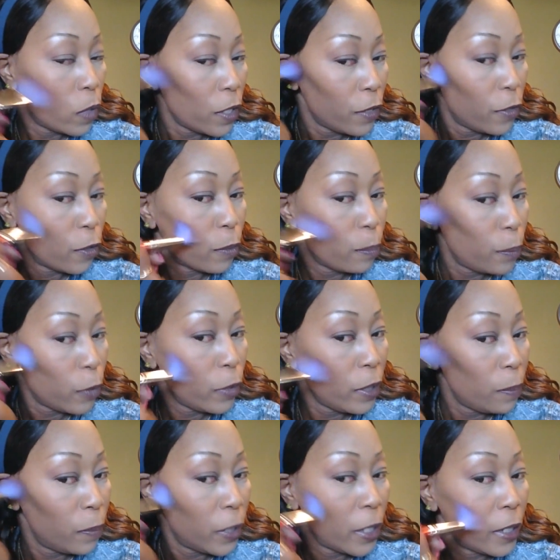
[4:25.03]
with your
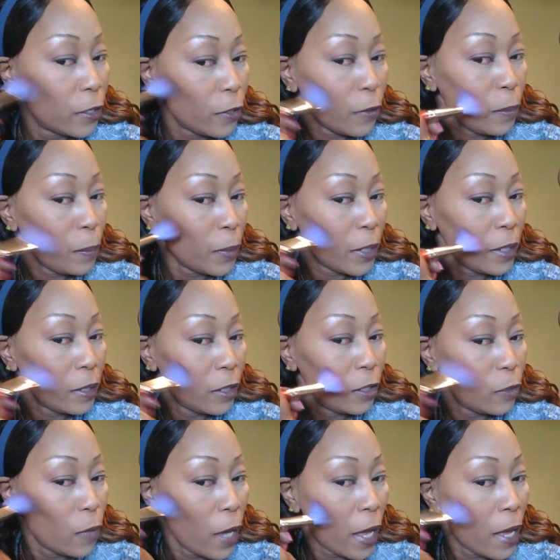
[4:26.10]
beauty blender, but
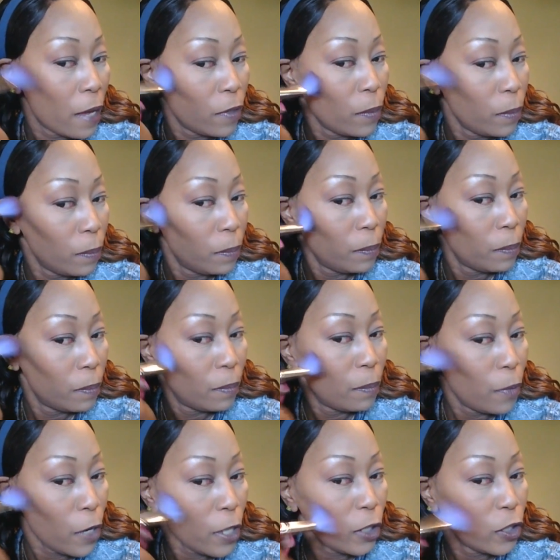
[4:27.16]
you have a
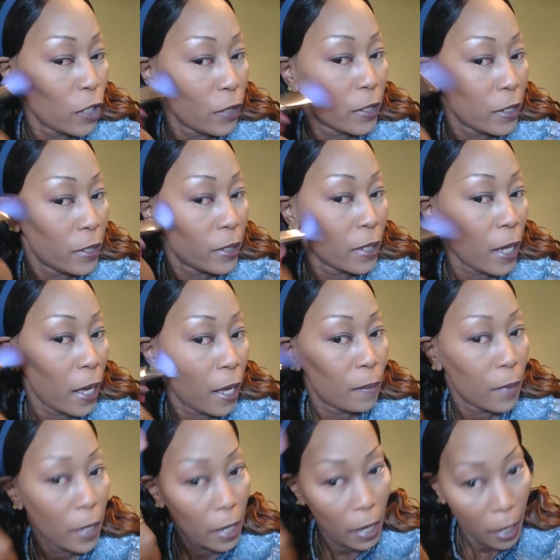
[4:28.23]
brush at this
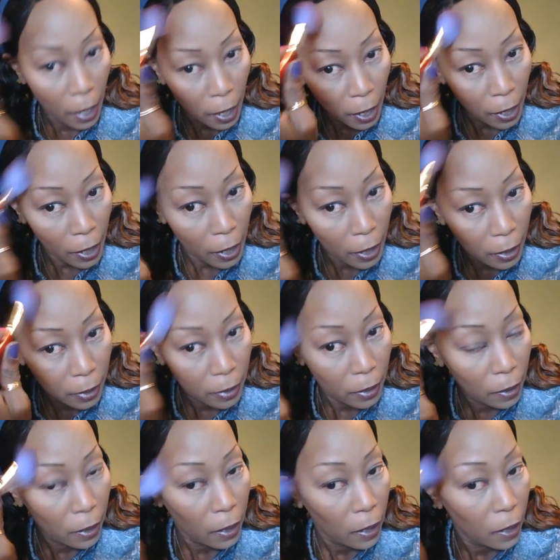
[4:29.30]
time,
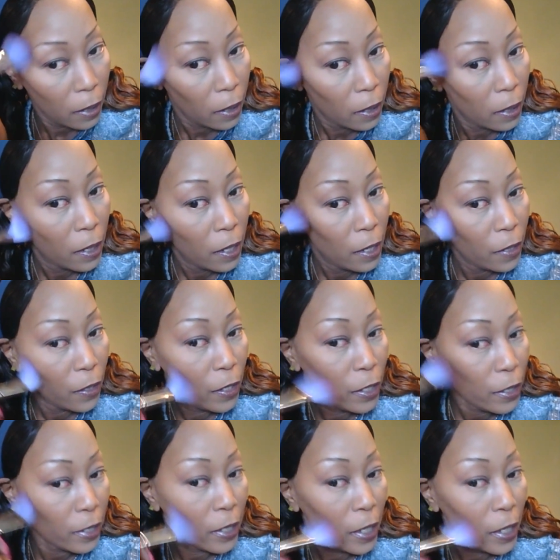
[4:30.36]
and
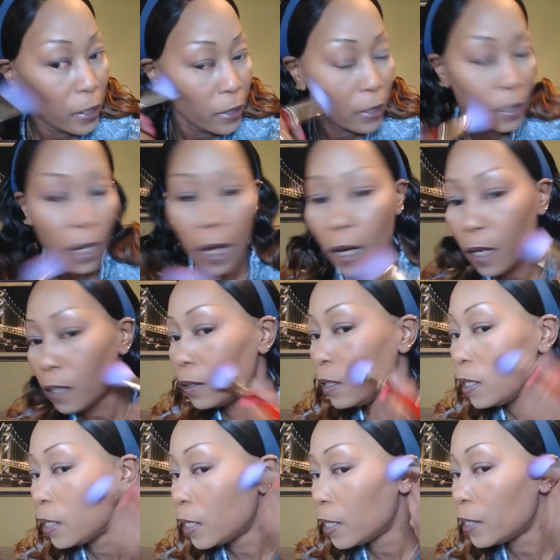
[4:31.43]
this sets it
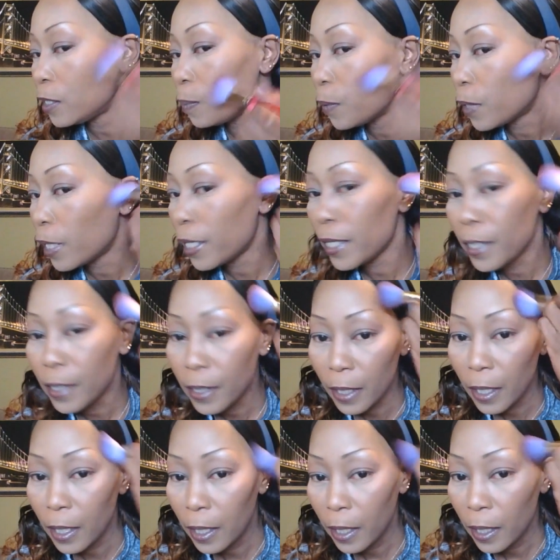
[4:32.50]
all into
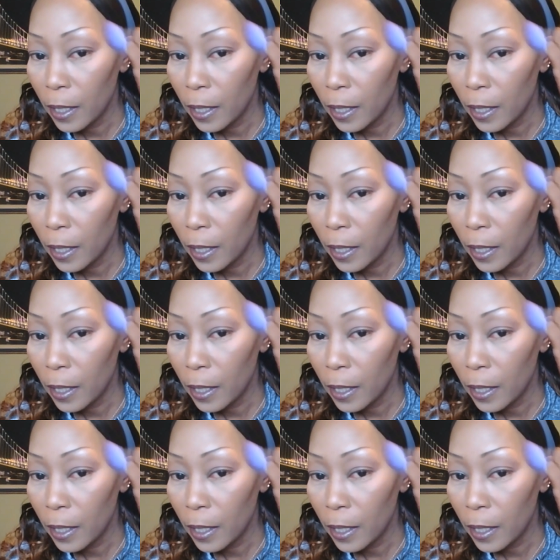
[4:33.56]
place,